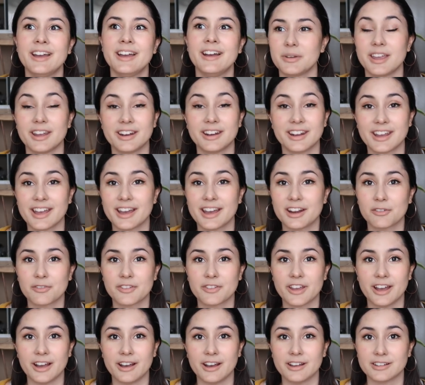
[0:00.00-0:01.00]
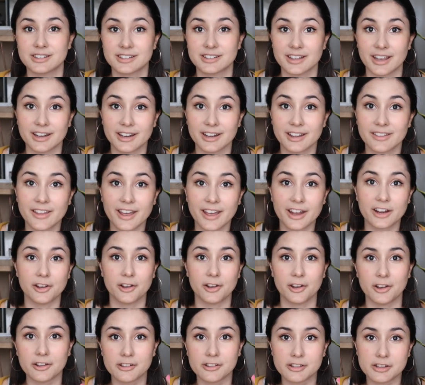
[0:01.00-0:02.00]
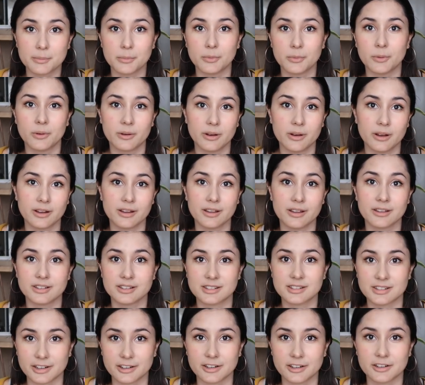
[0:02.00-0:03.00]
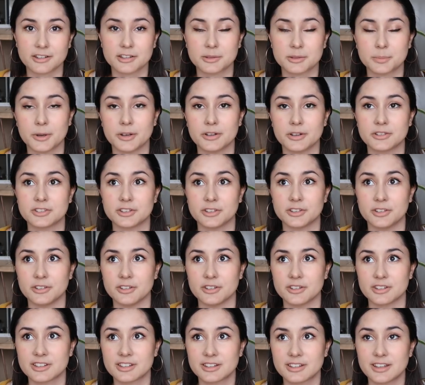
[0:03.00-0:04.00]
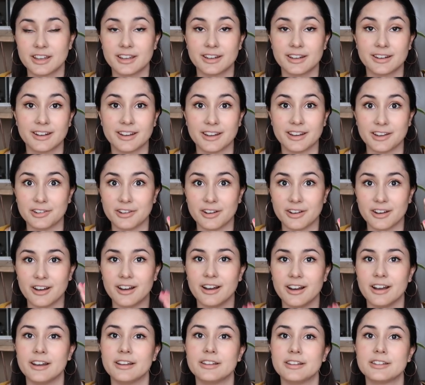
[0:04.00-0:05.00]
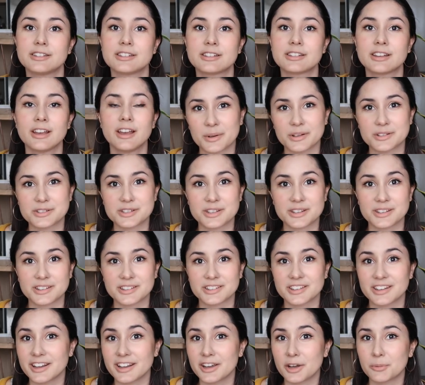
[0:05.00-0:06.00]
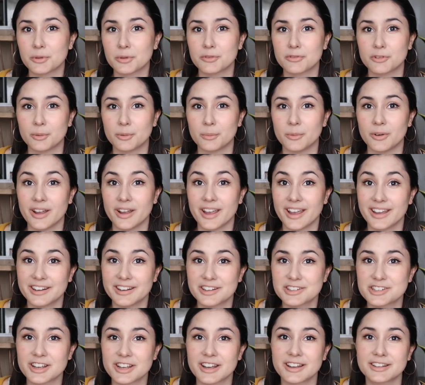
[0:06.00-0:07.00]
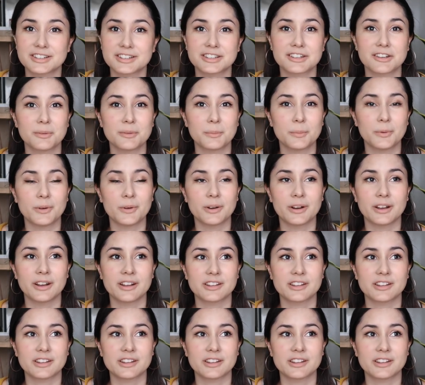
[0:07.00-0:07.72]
getting out of the house, getting that early morning sun exposure on your skin, in your eyes, which is going to help you feel more energized in the morning.